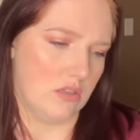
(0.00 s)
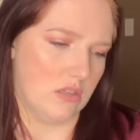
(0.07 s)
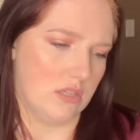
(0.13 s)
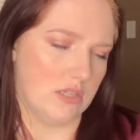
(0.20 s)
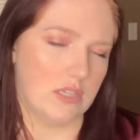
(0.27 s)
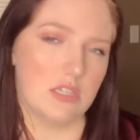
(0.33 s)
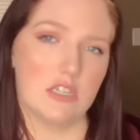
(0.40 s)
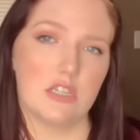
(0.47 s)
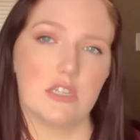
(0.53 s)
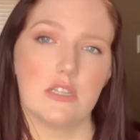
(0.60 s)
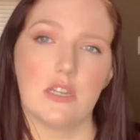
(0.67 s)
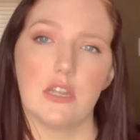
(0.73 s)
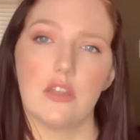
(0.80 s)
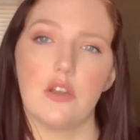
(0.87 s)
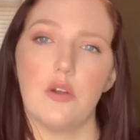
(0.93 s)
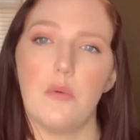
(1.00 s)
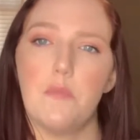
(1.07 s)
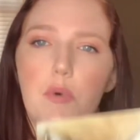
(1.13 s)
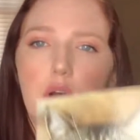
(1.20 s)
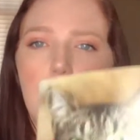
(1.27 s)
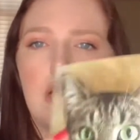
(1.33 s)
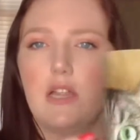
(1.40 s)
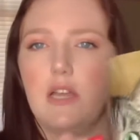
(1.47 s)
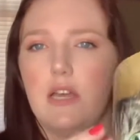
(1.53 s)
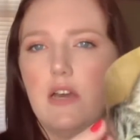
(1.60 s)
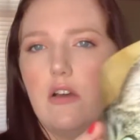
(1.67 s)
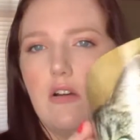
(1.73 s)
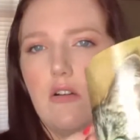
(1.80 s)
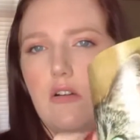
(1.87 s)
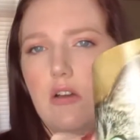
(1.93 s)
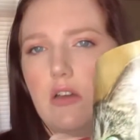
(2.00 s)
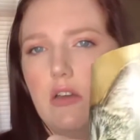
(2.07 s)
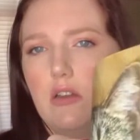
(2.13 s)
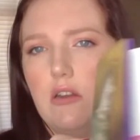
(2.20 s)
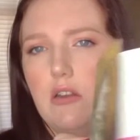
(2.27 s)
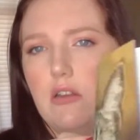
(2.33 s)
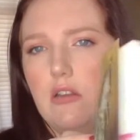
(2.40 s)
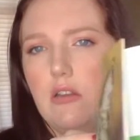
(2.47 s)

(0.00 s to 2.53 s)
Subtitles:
This is just a little booklet on